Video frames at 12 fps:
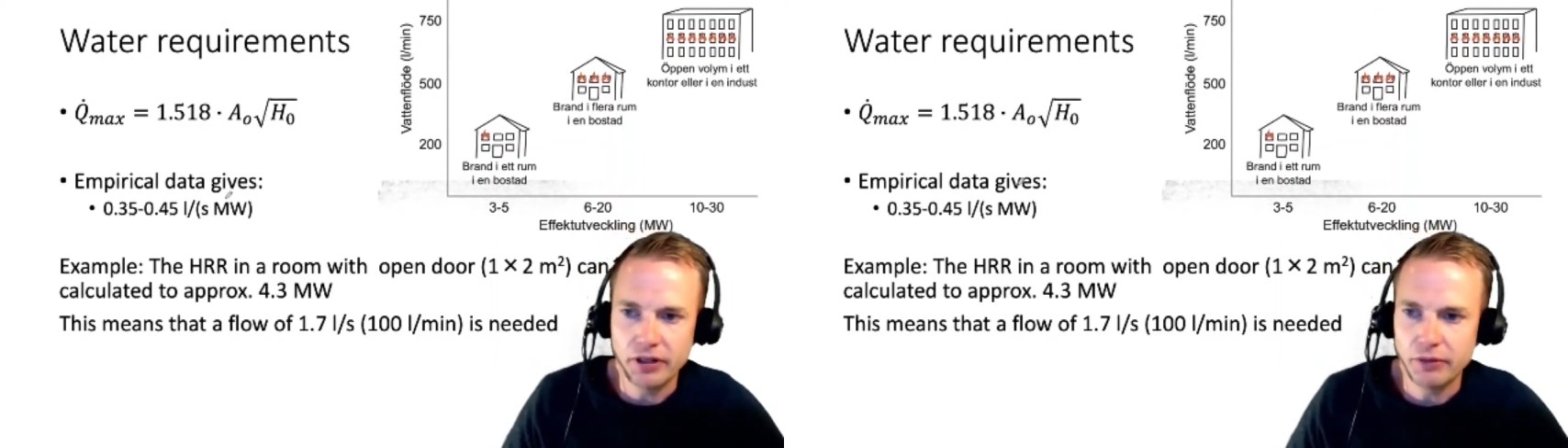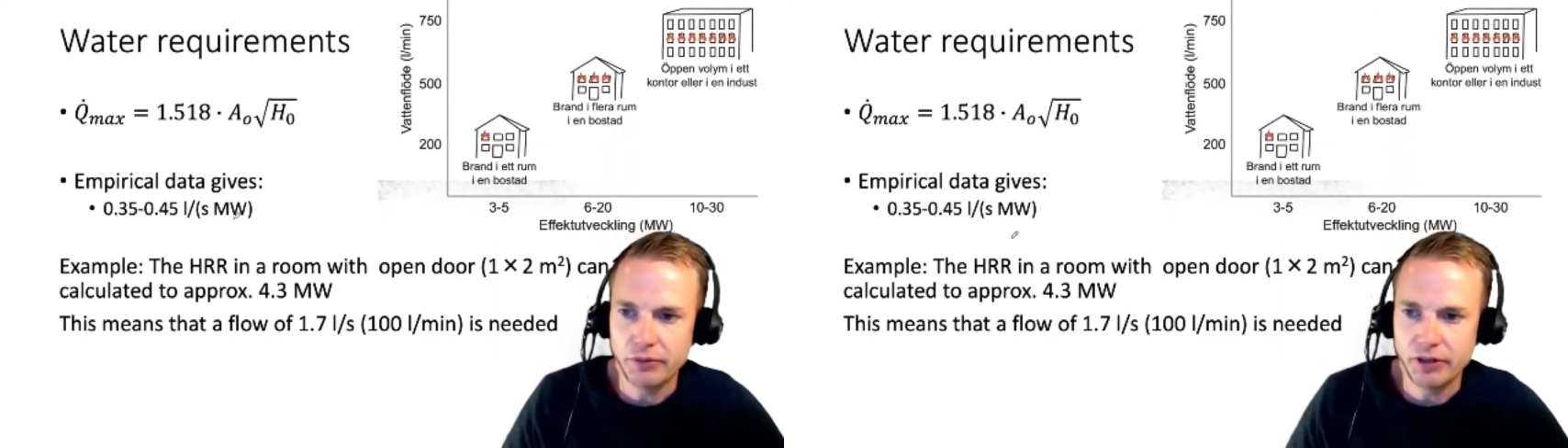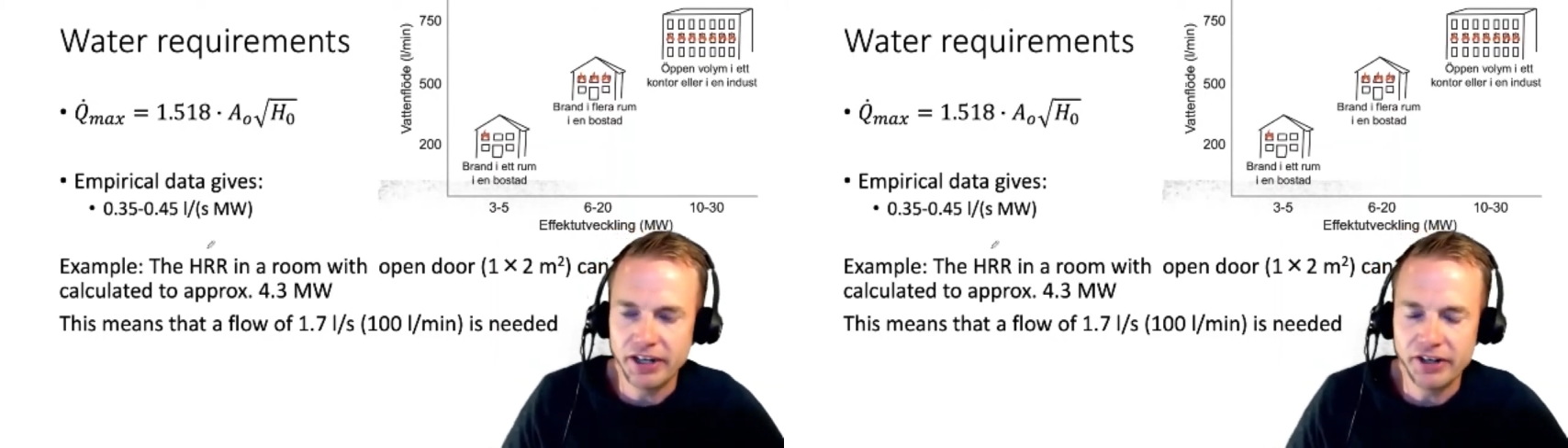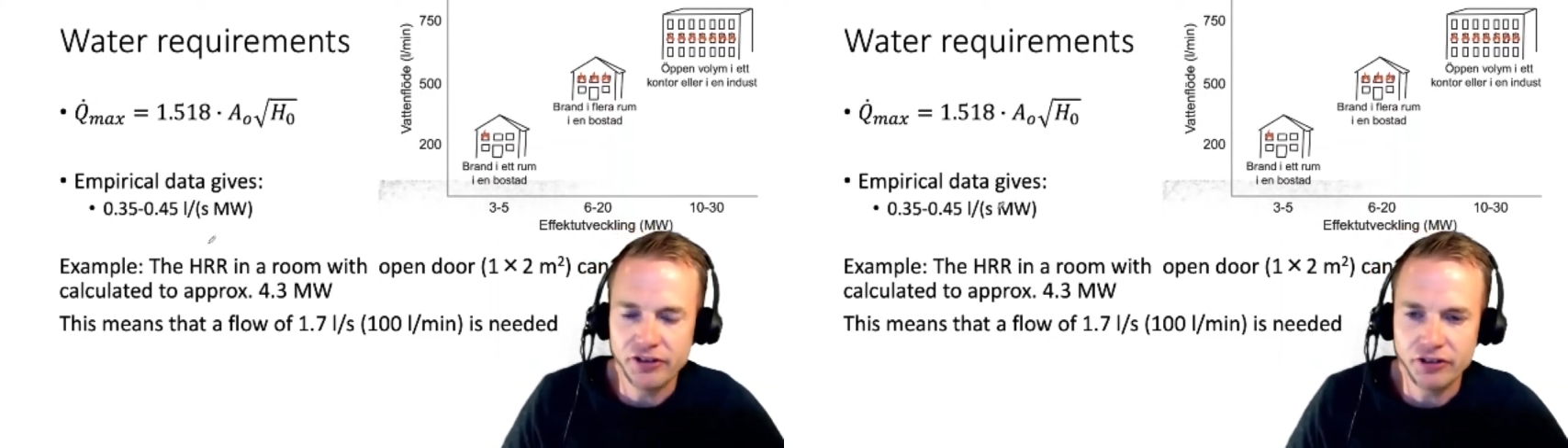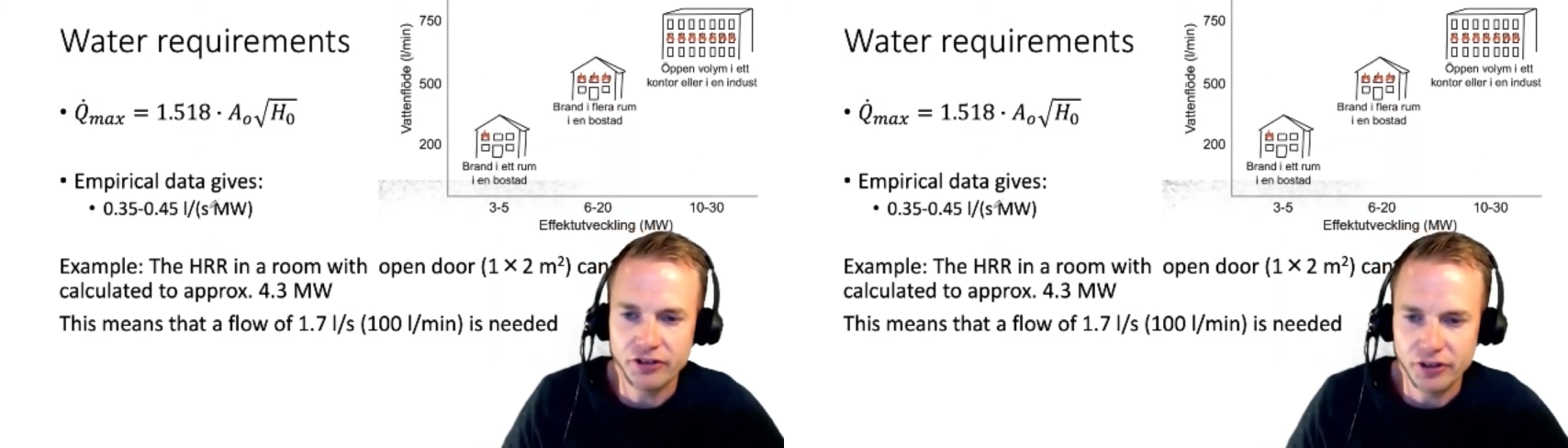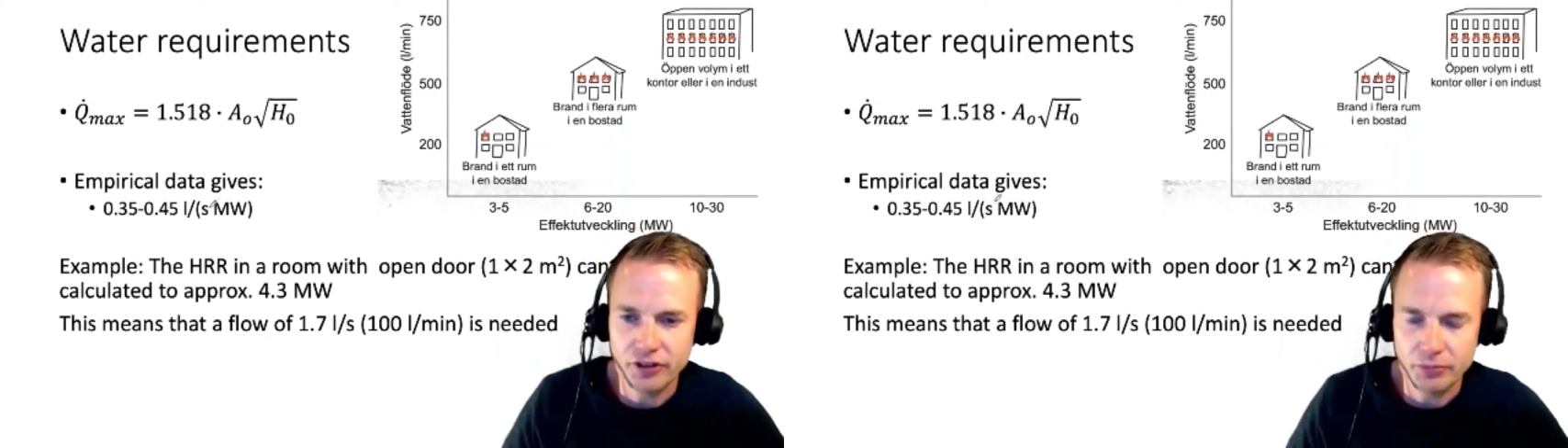
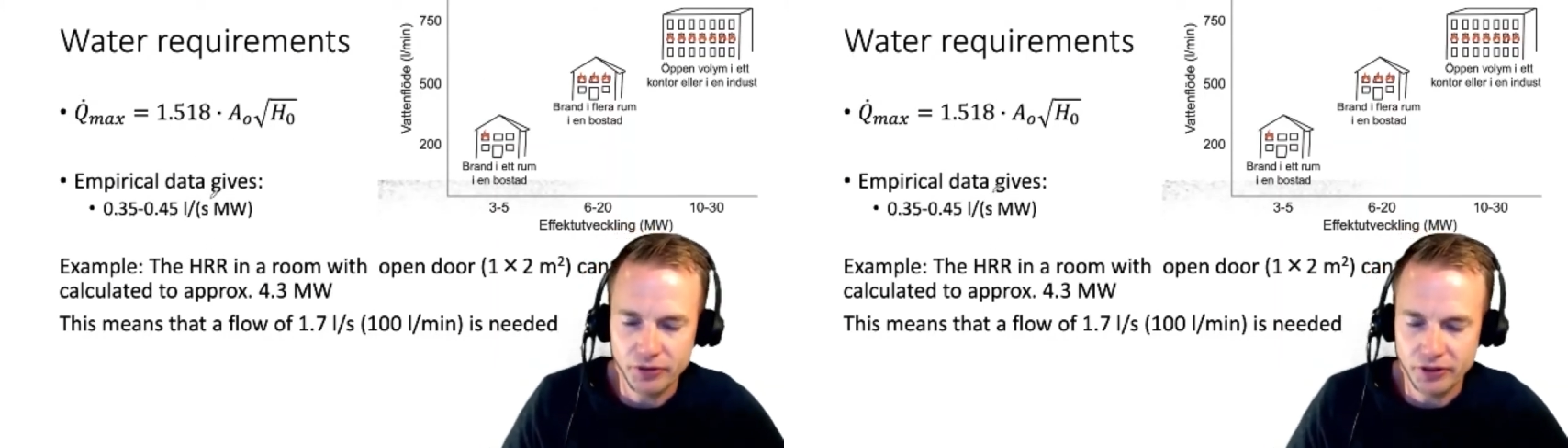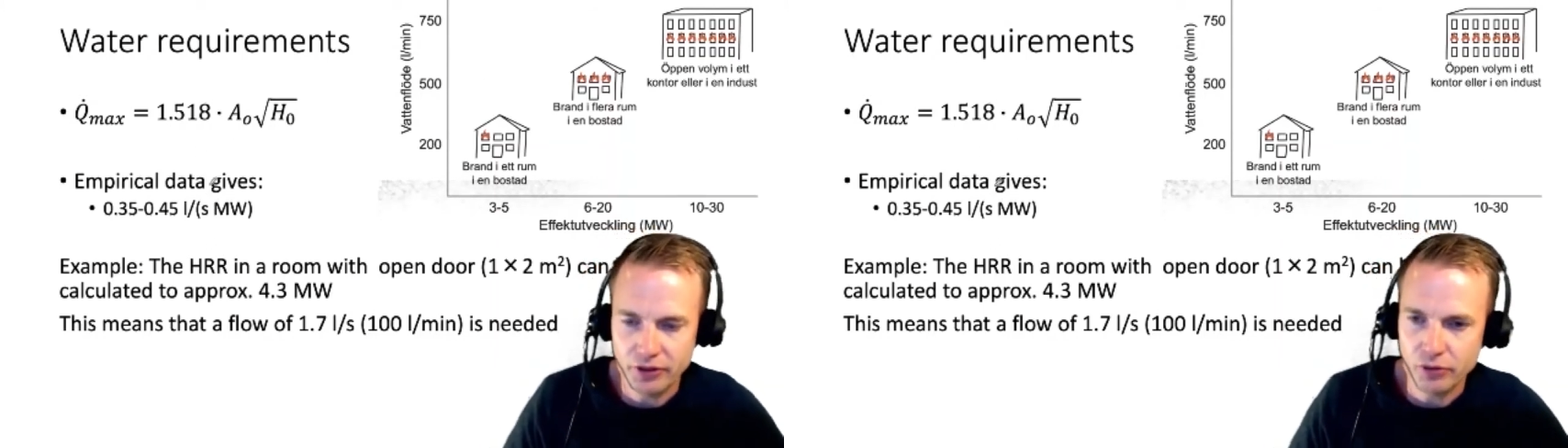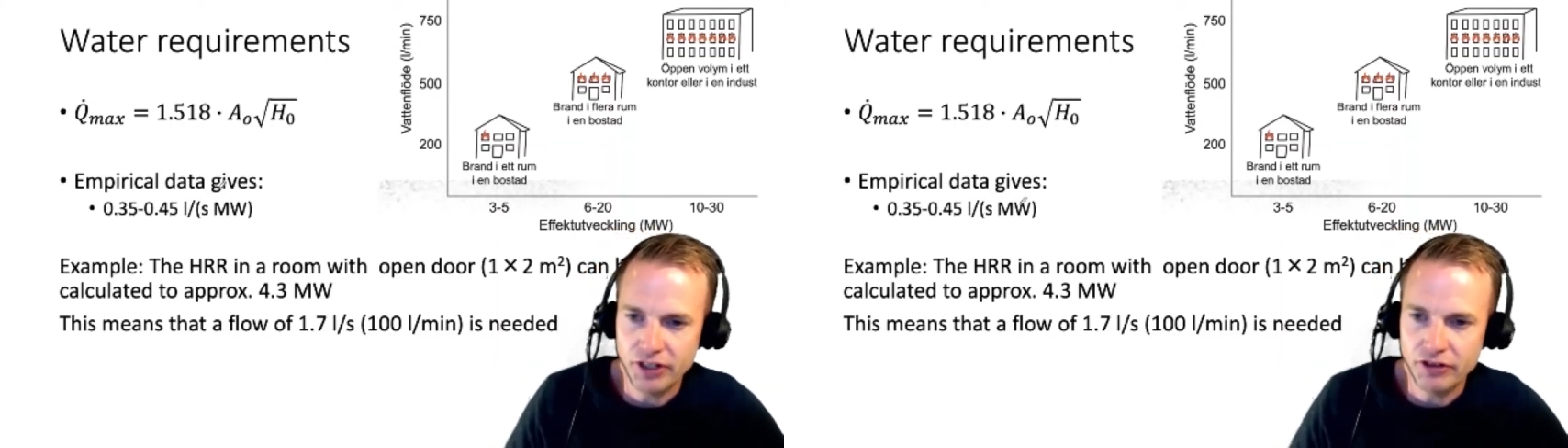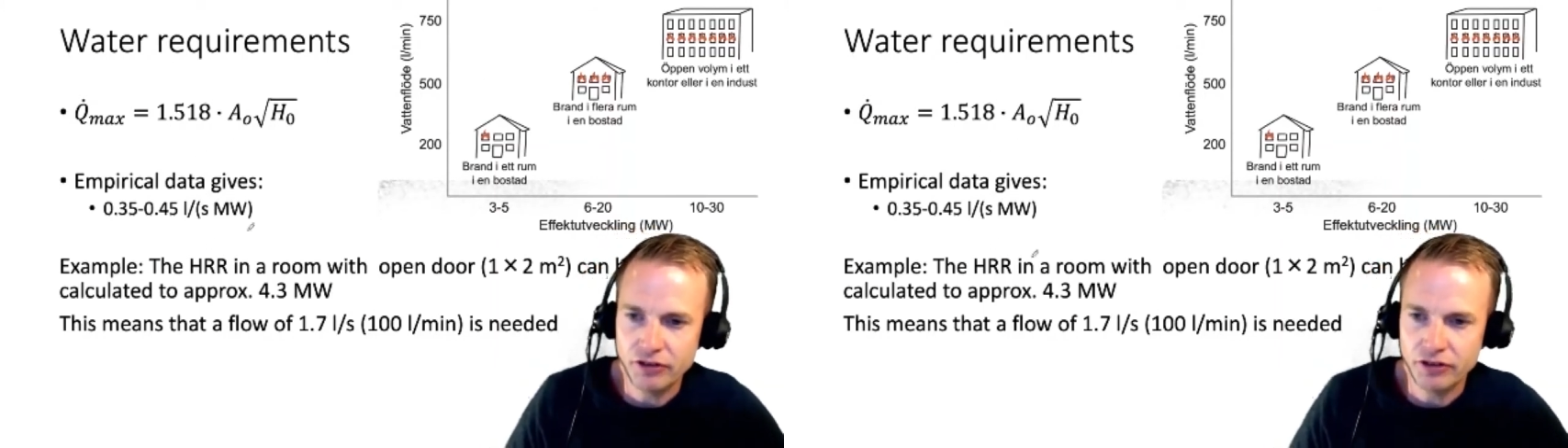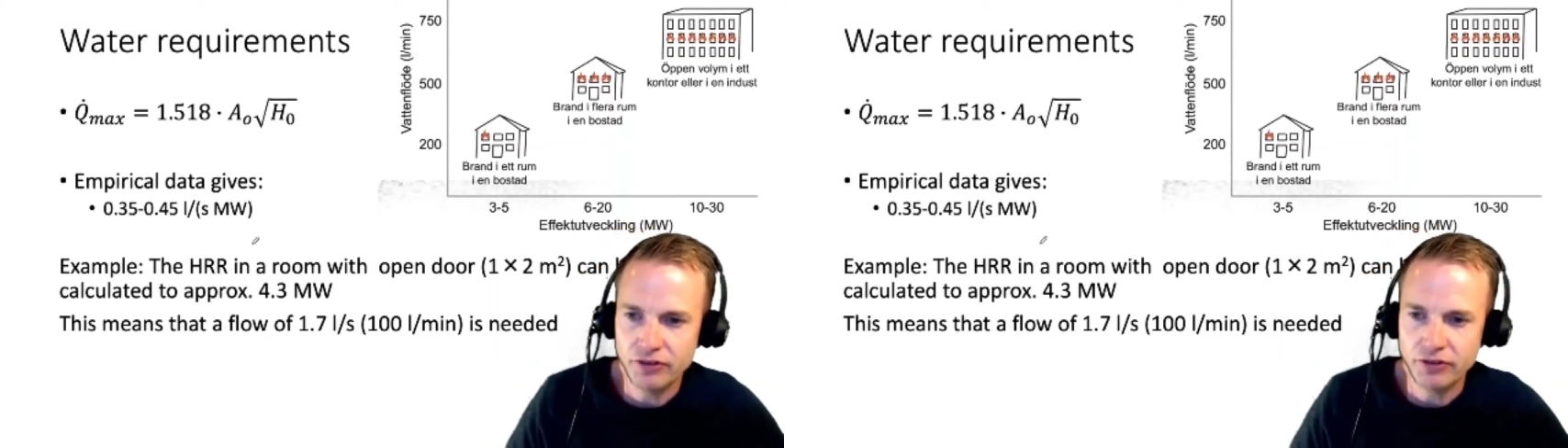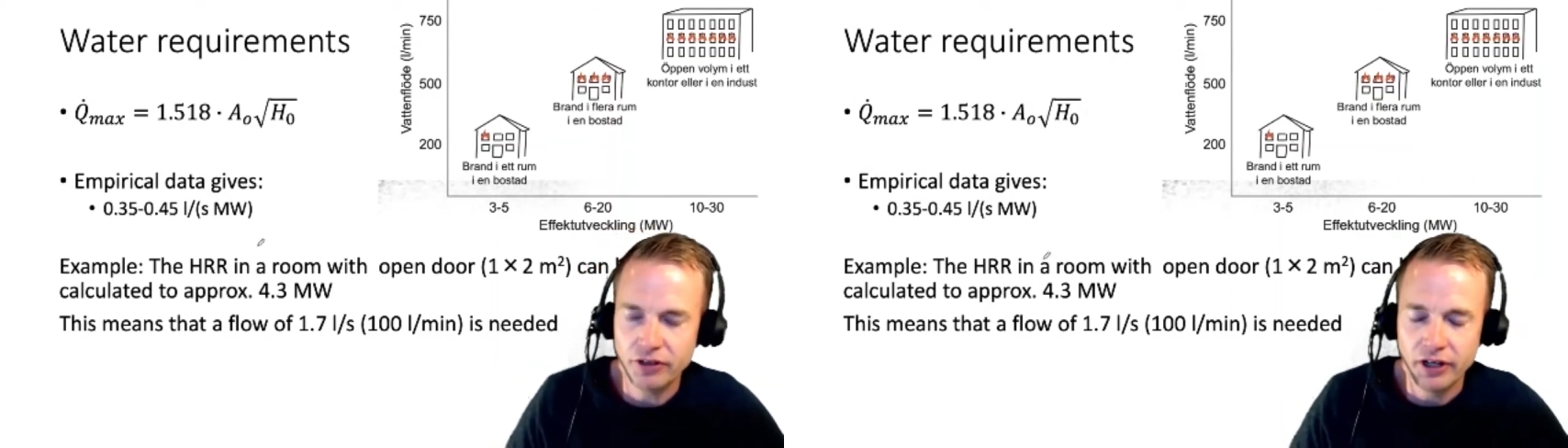relationships and equations,